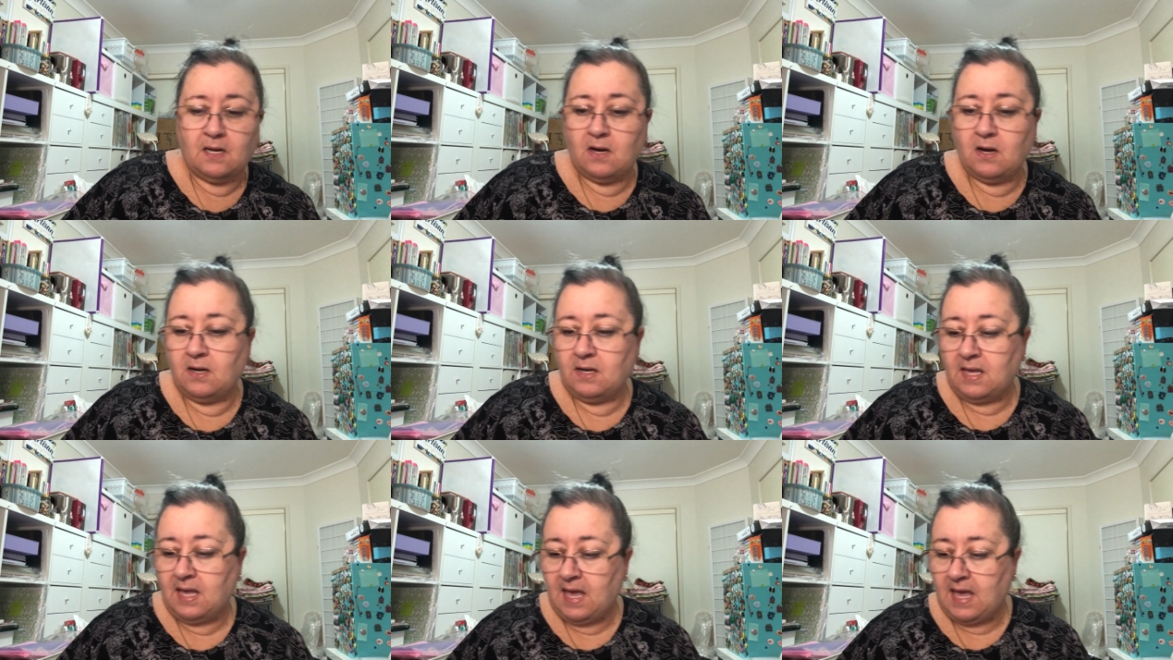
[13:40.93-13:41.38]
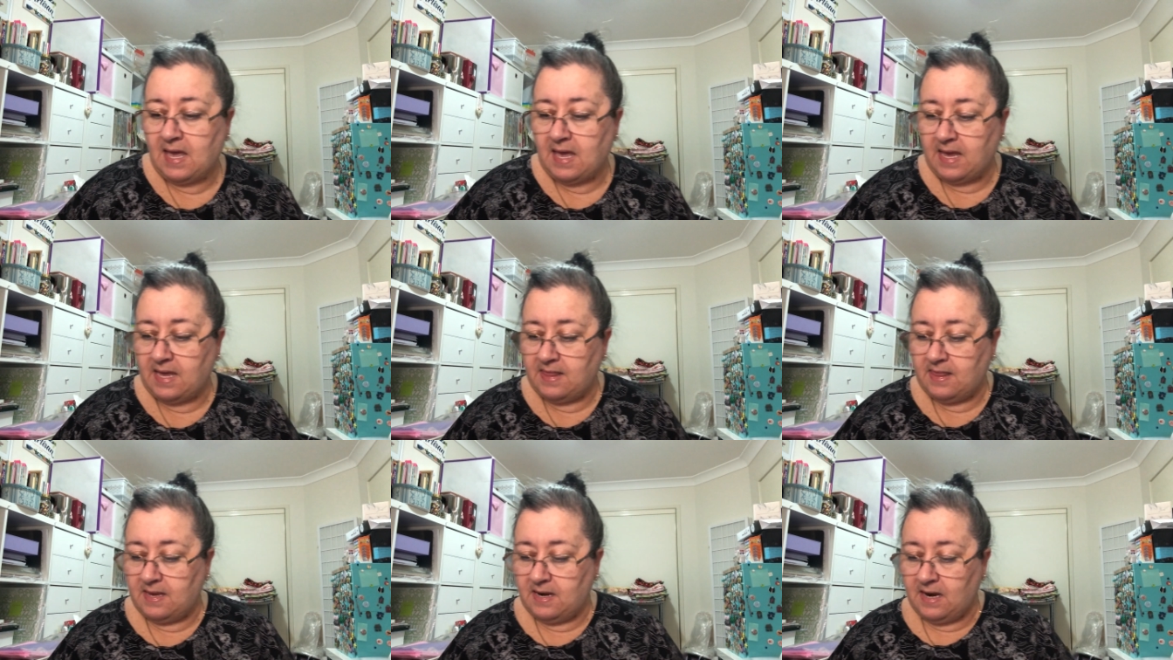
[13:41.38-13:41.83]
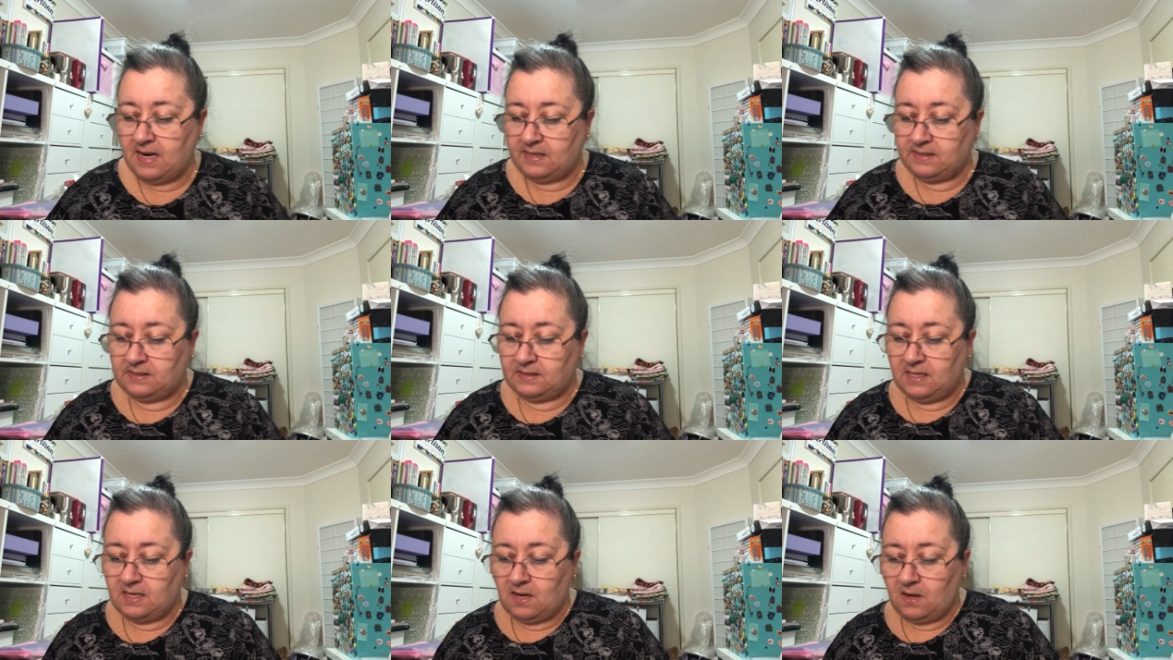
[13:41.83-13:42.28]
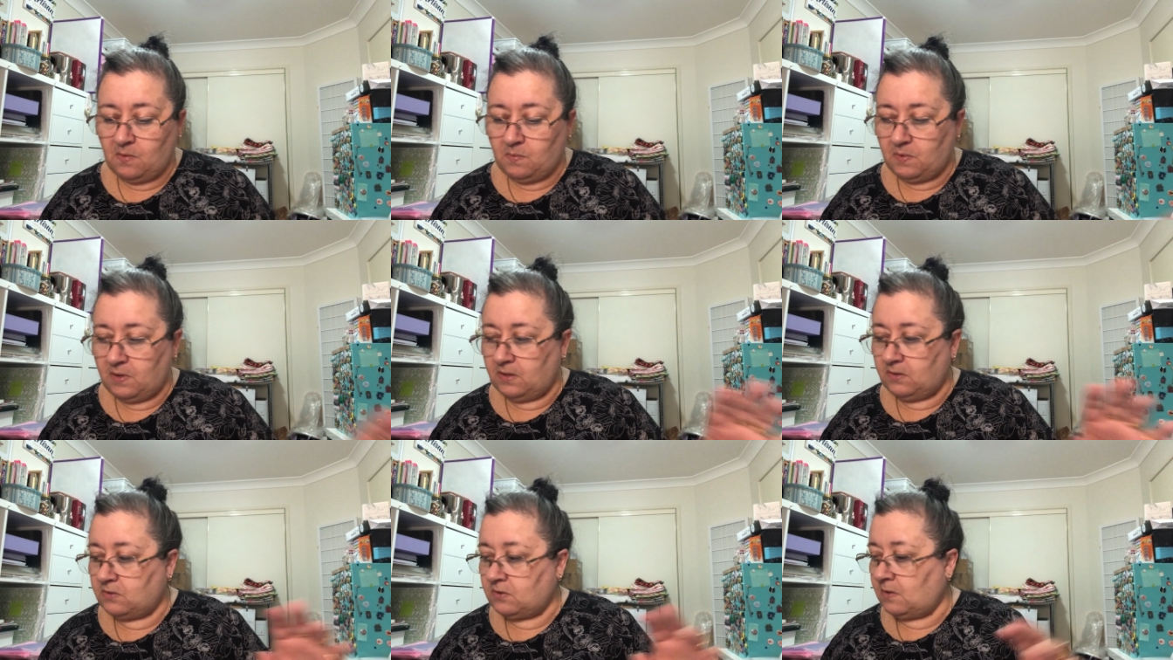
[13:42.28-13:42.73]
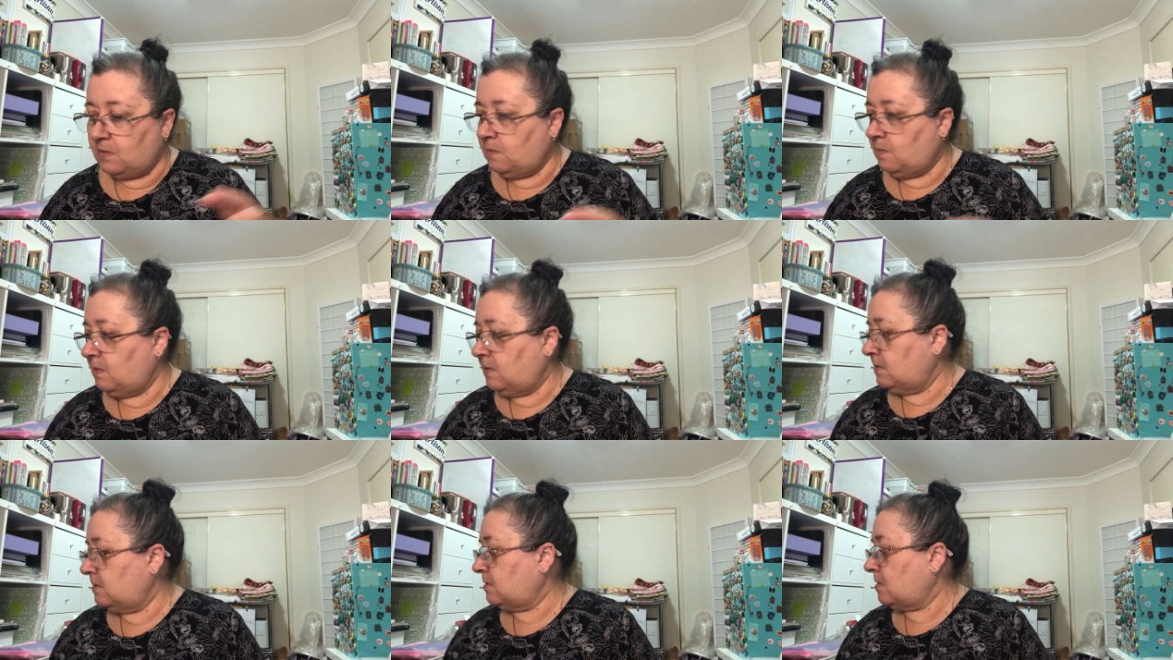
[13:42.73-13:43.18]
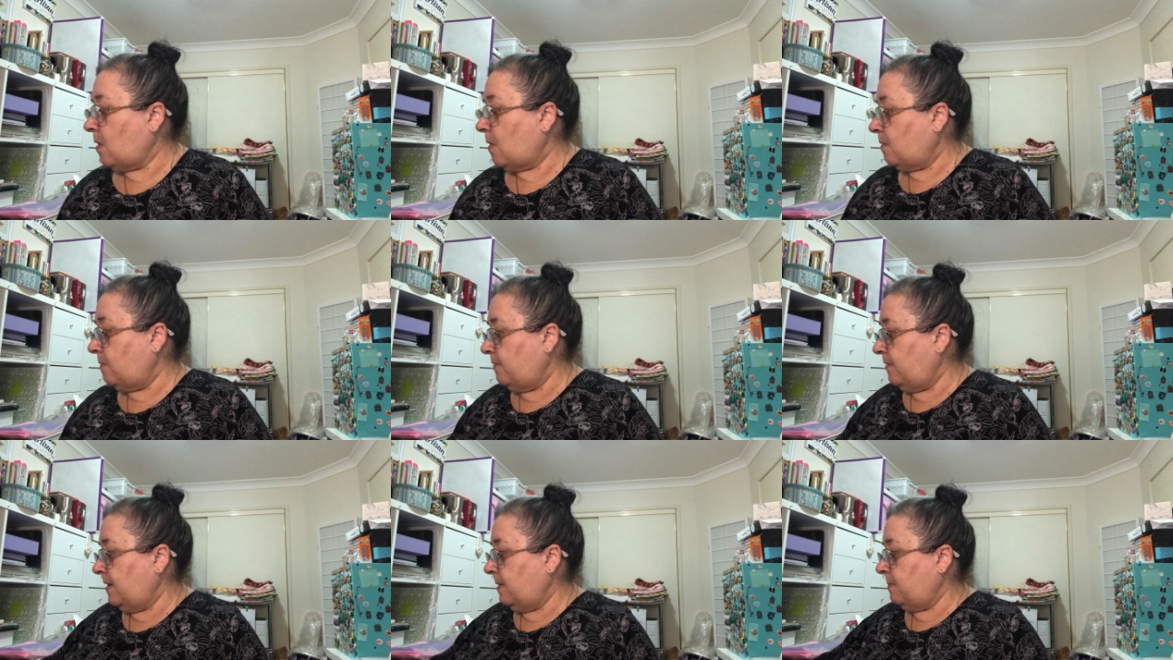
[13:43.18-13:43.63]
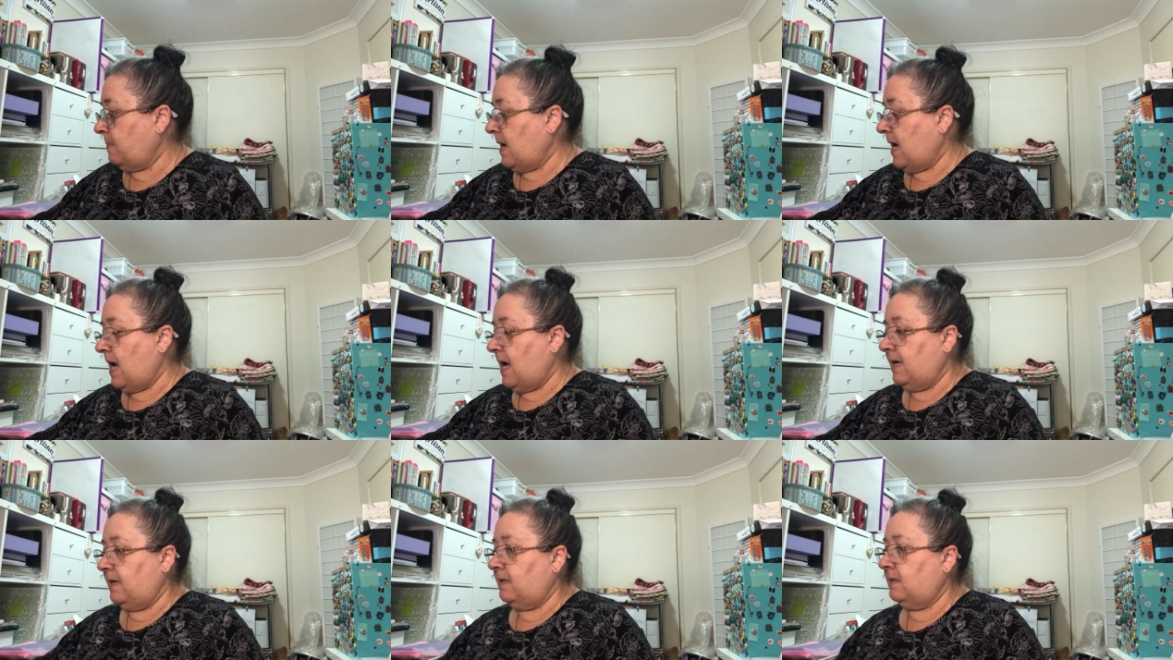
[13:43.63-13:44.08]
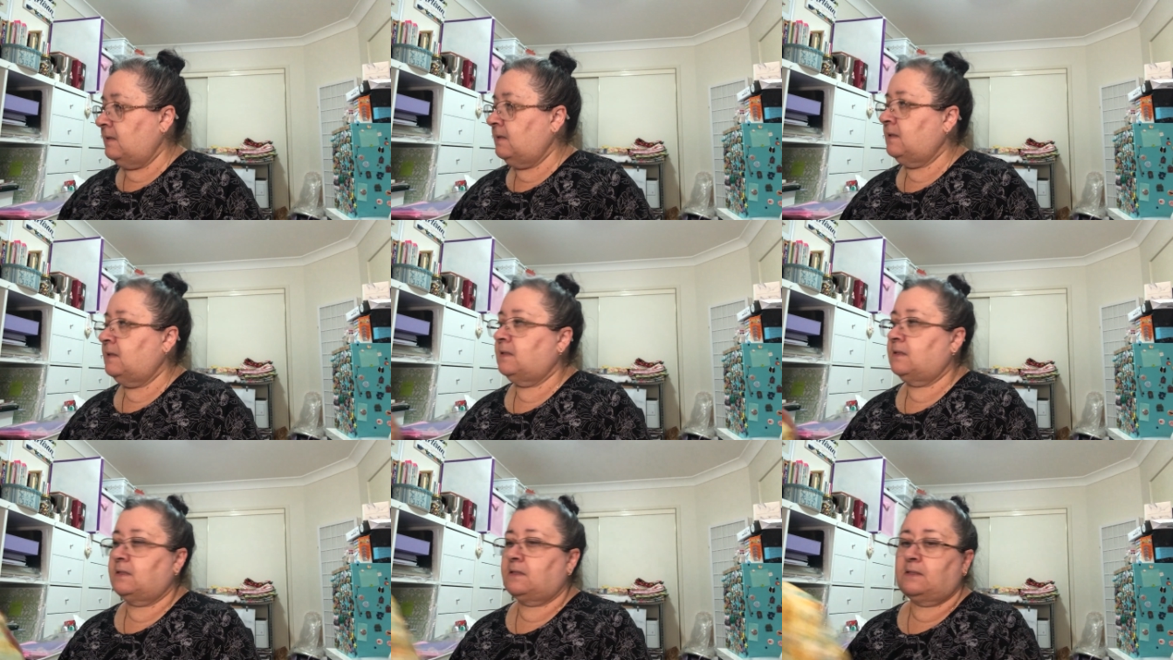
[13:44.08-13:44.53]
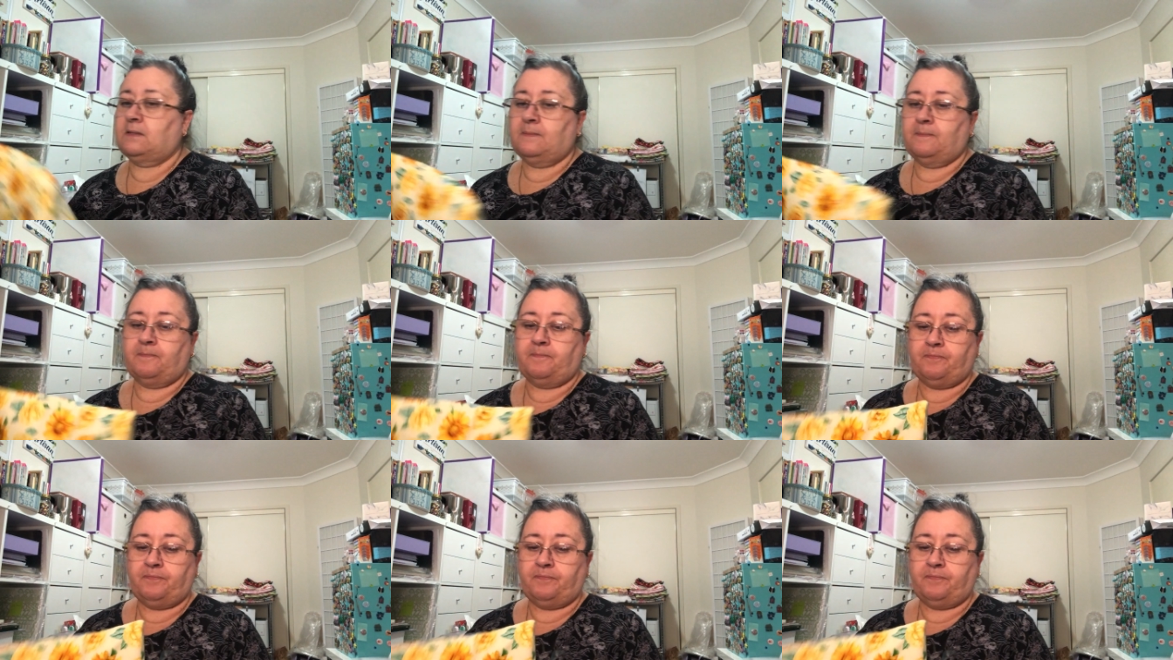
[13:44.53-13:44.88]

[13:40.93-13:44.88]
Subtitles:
Okay, the next thing I worked on was golfing partners.